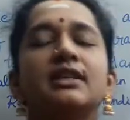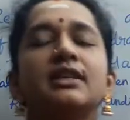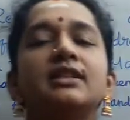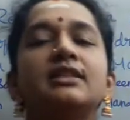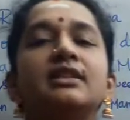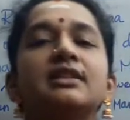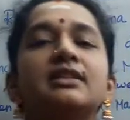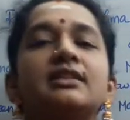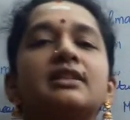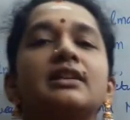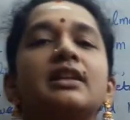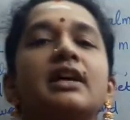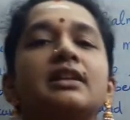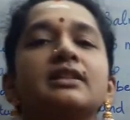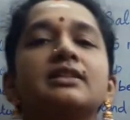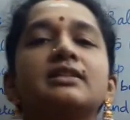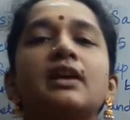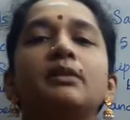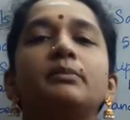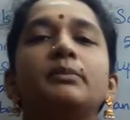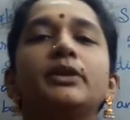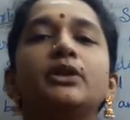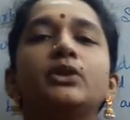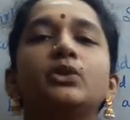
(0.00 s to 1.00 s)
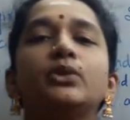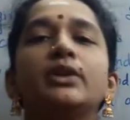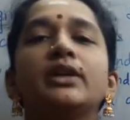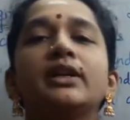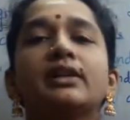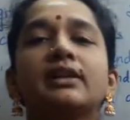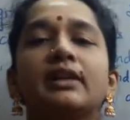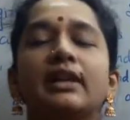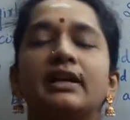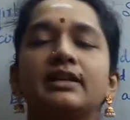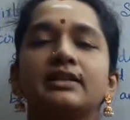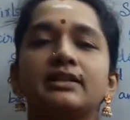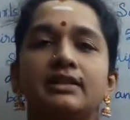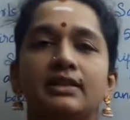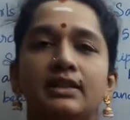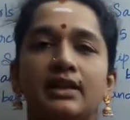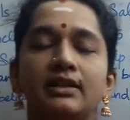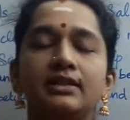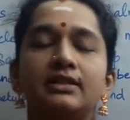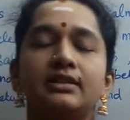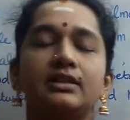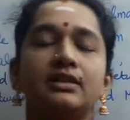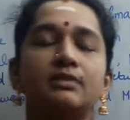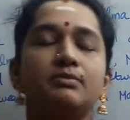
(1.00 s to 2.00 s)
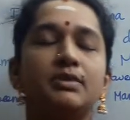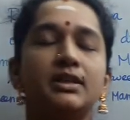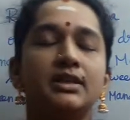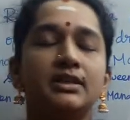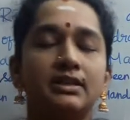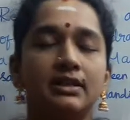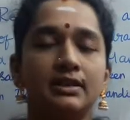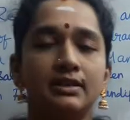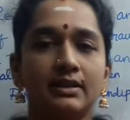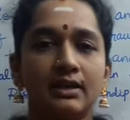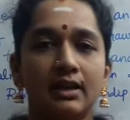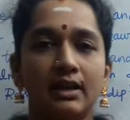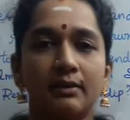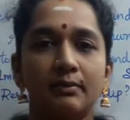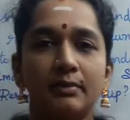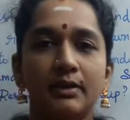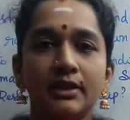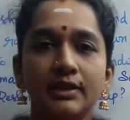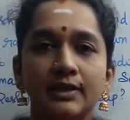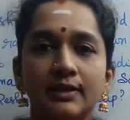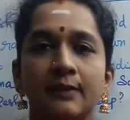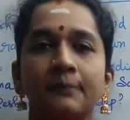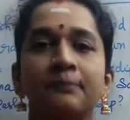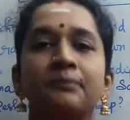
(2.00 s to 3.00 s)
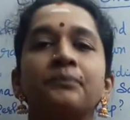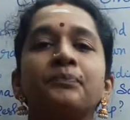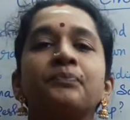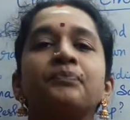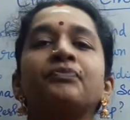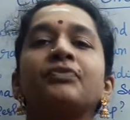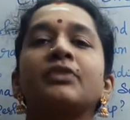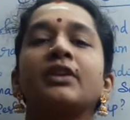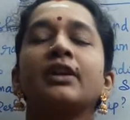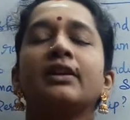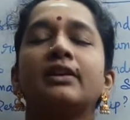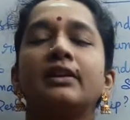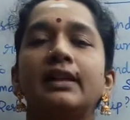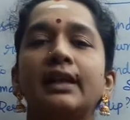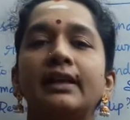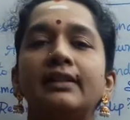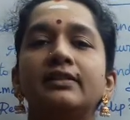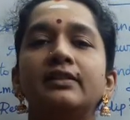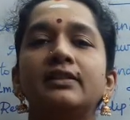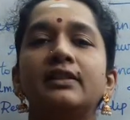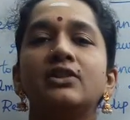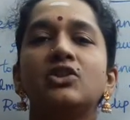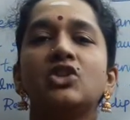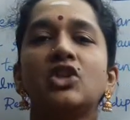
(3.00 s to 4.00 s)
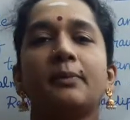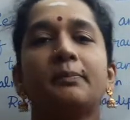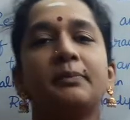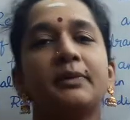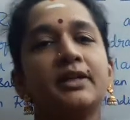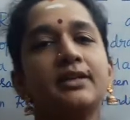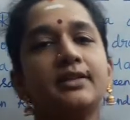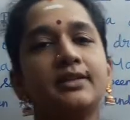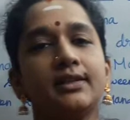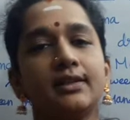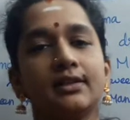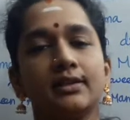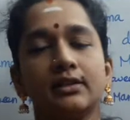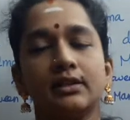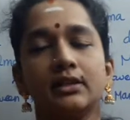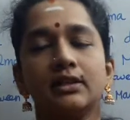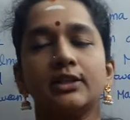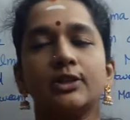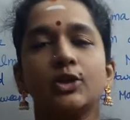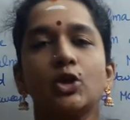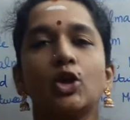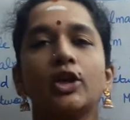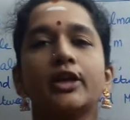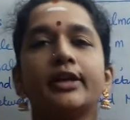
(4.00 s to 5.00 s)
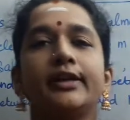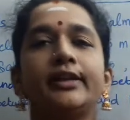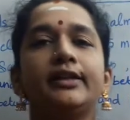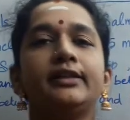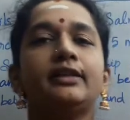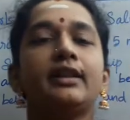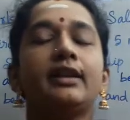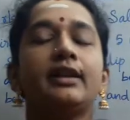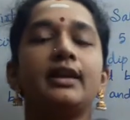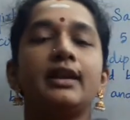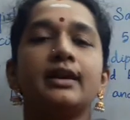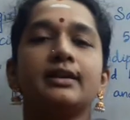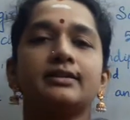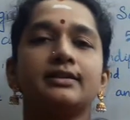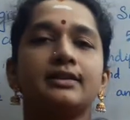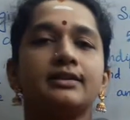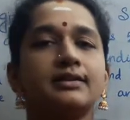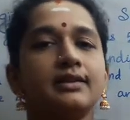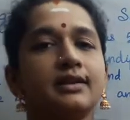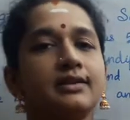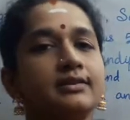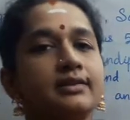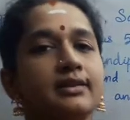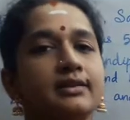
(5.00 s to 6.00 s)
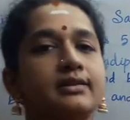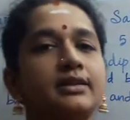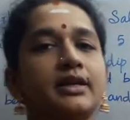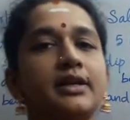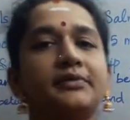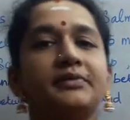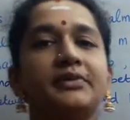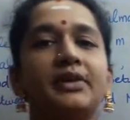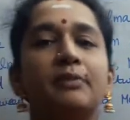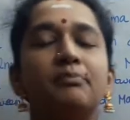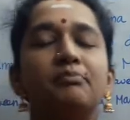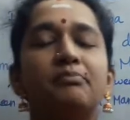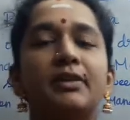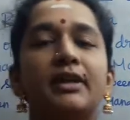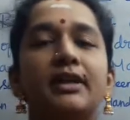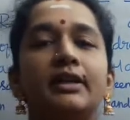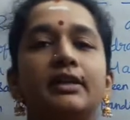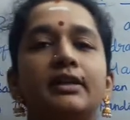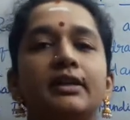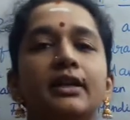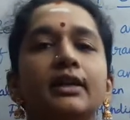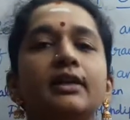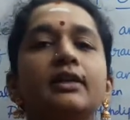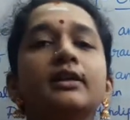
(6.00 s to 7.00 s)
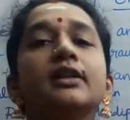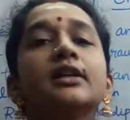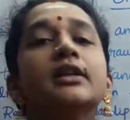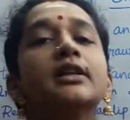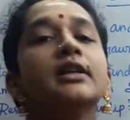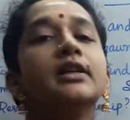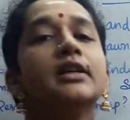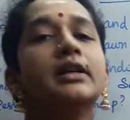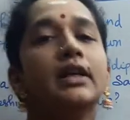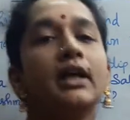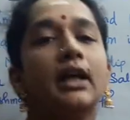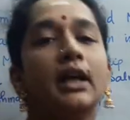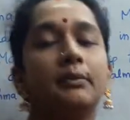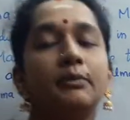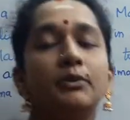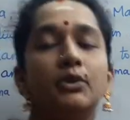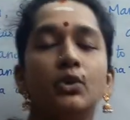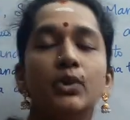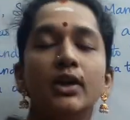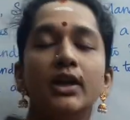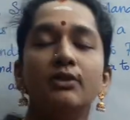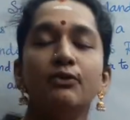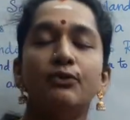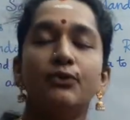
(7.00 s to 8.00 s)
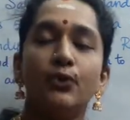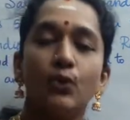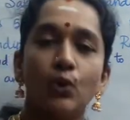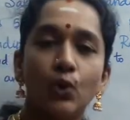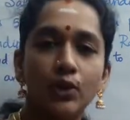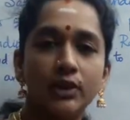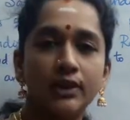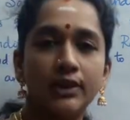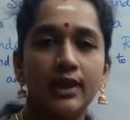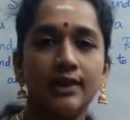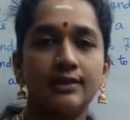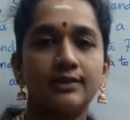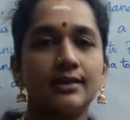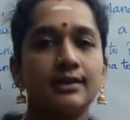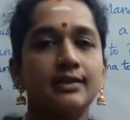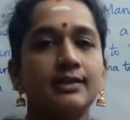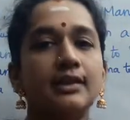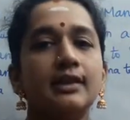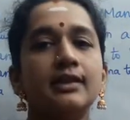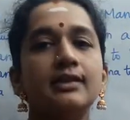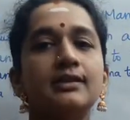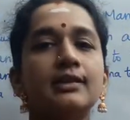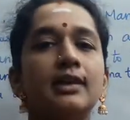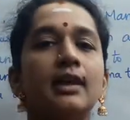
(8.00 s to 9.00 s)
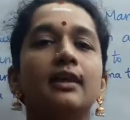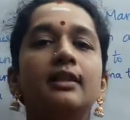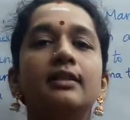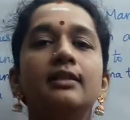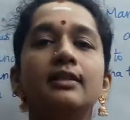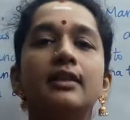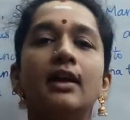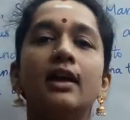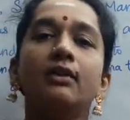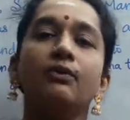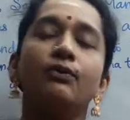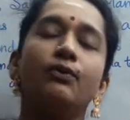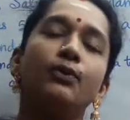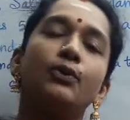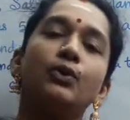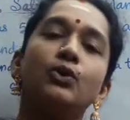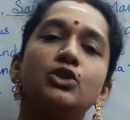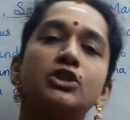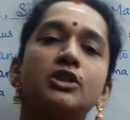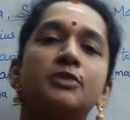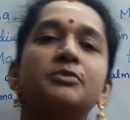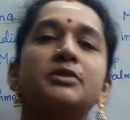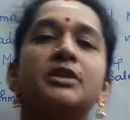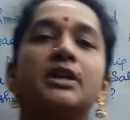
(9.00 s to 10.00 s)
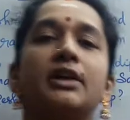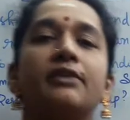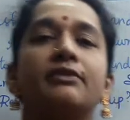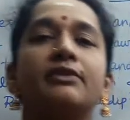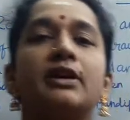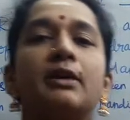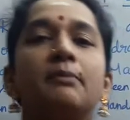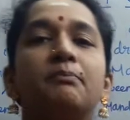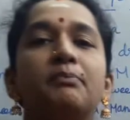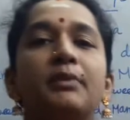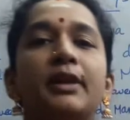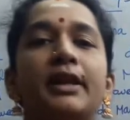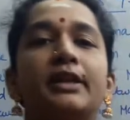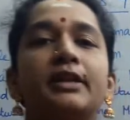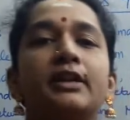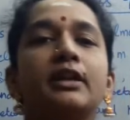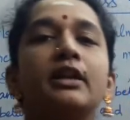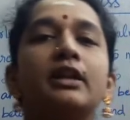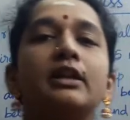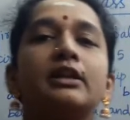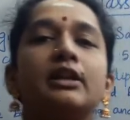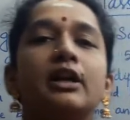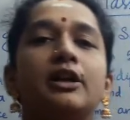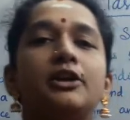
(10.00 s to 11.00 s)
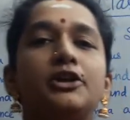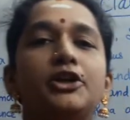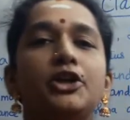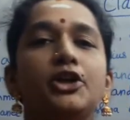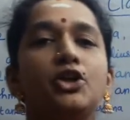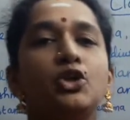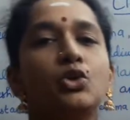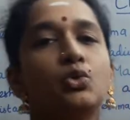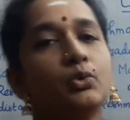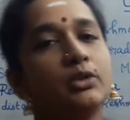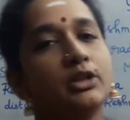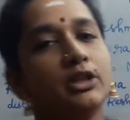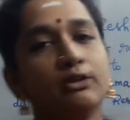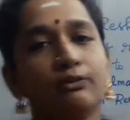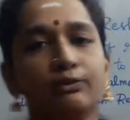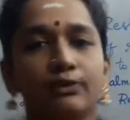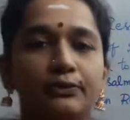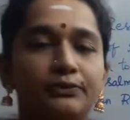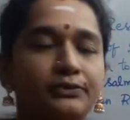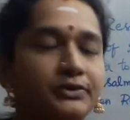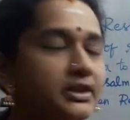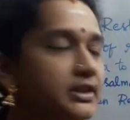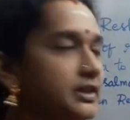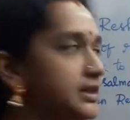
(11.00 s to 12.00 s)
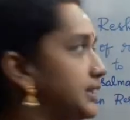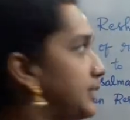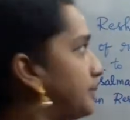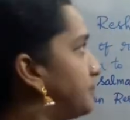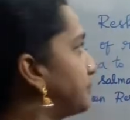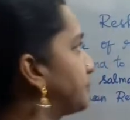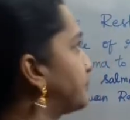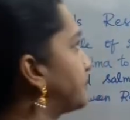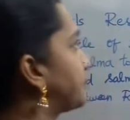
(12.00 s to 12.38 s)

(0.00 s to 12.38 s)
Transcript: In this class I will be doing class 9 CBSE syllabus 10th chapter circles. Already 3 exercises I have completed. I am doing 4th exercise. In that 4 sums I have completed. I will continue with the 5th sum.